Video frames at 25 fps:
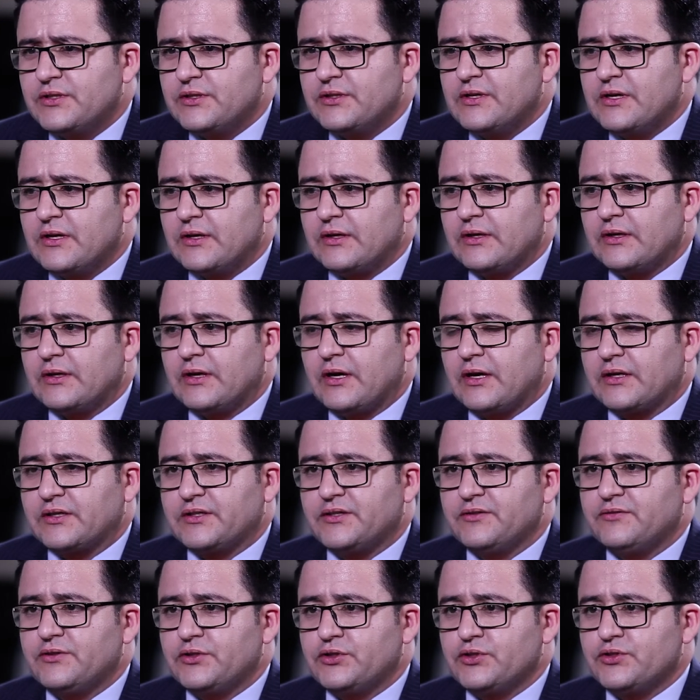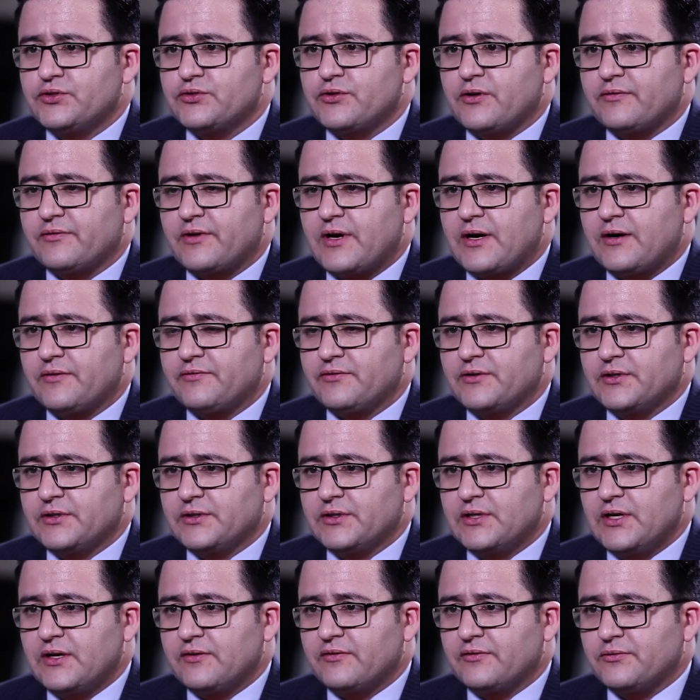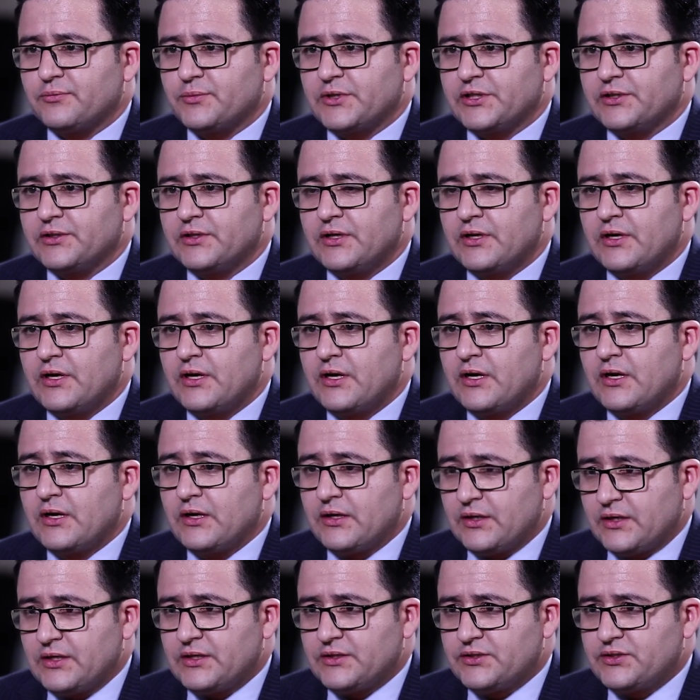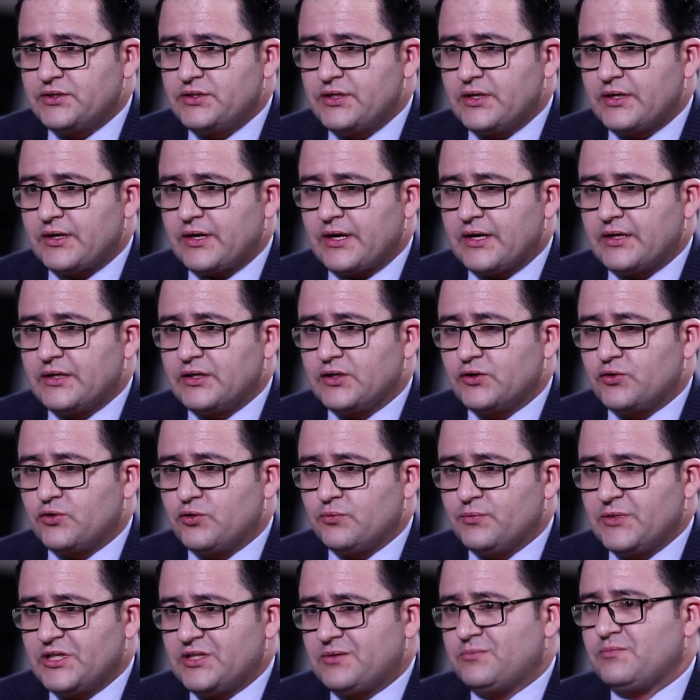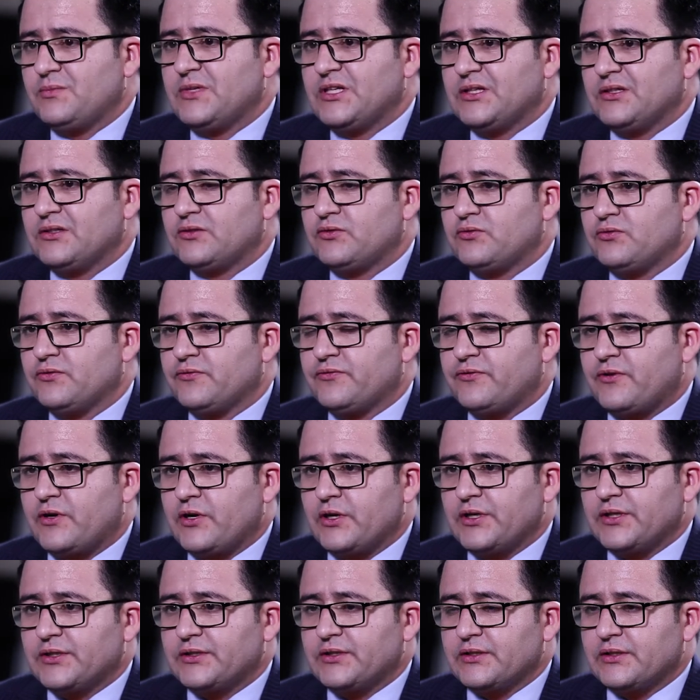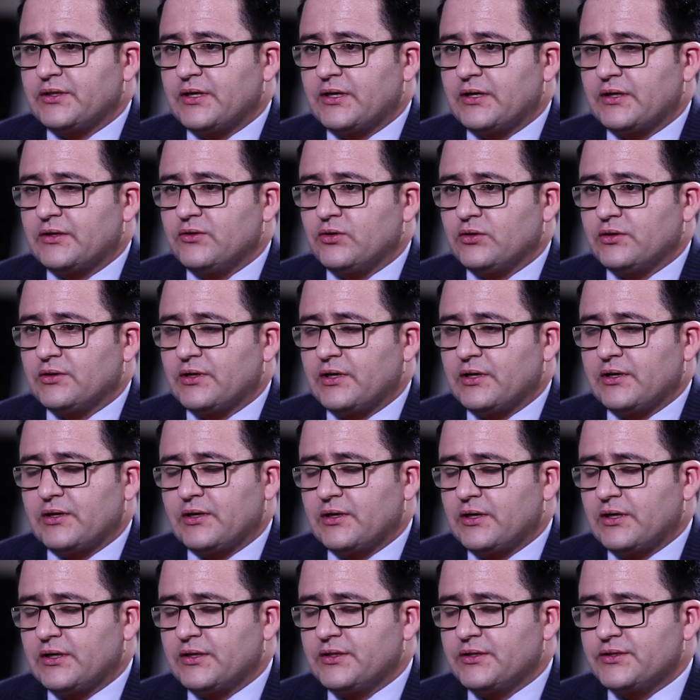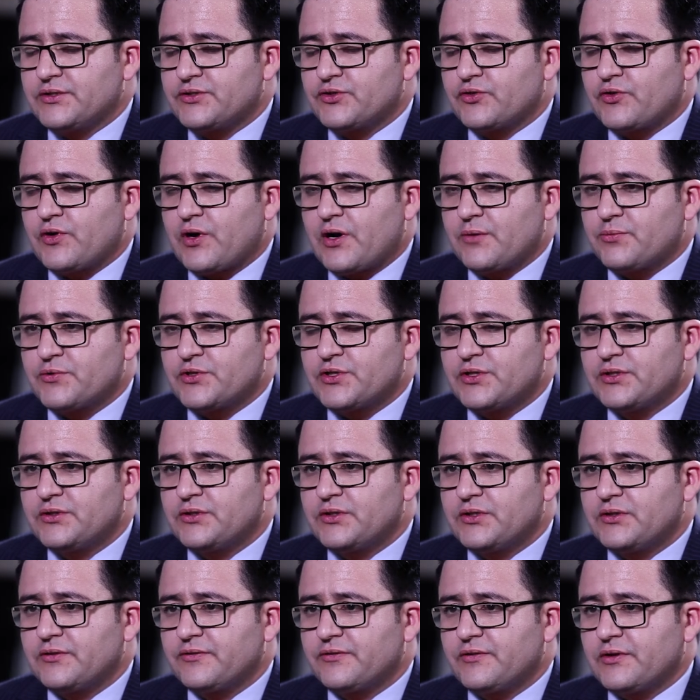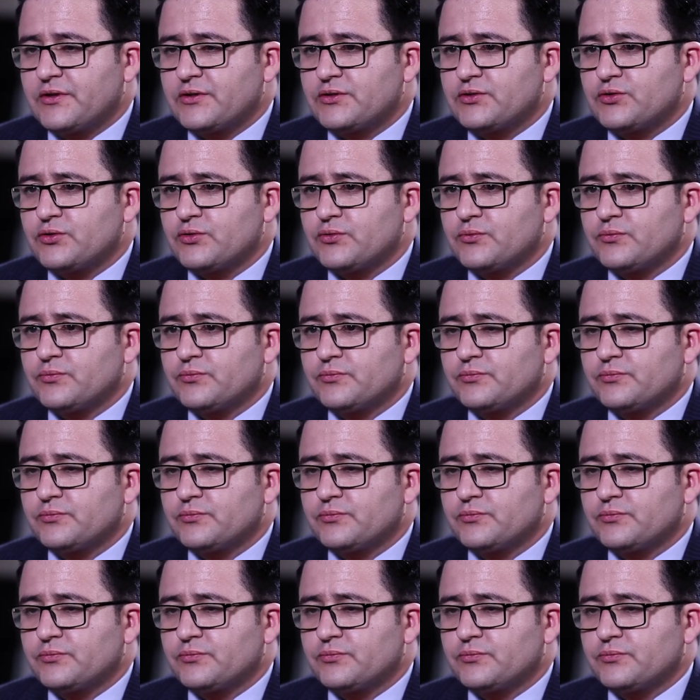the activities of Afghan government? Is there any commitment to fight against corruption in Afghanistan?